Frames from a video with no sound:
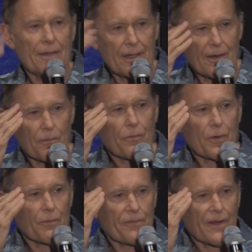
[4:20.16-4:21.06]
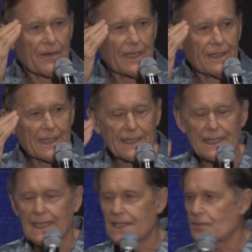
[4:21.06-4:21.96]
Right, we're very good at
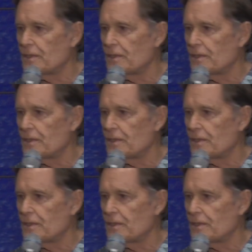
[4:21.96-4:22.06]
this.